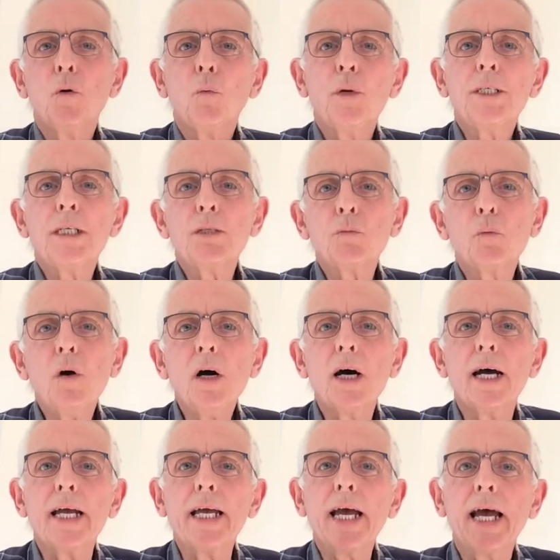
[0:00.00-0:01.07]
which is
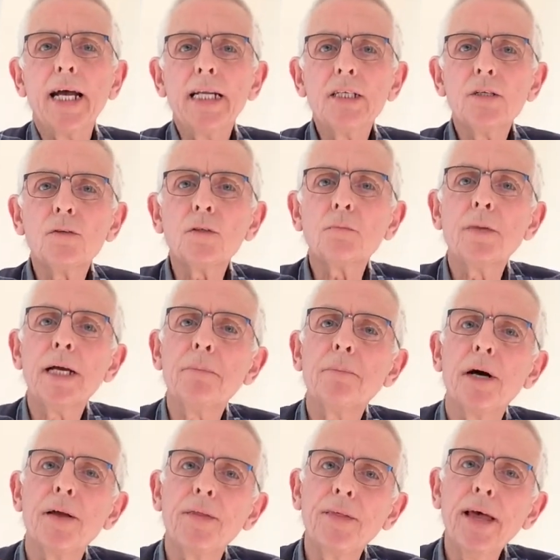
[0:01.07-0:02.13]
why hand tools made
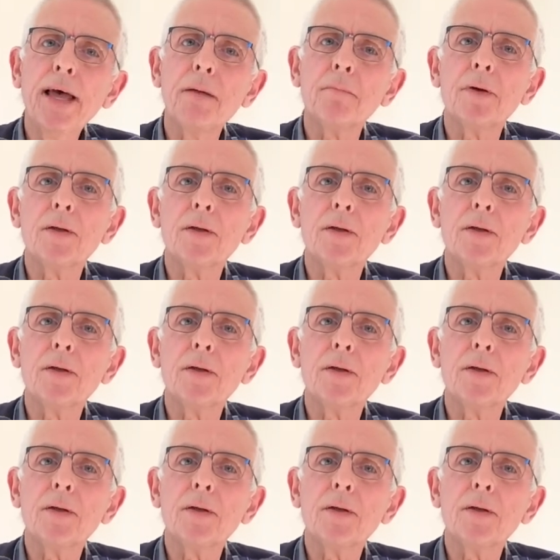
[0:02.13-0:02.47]
by them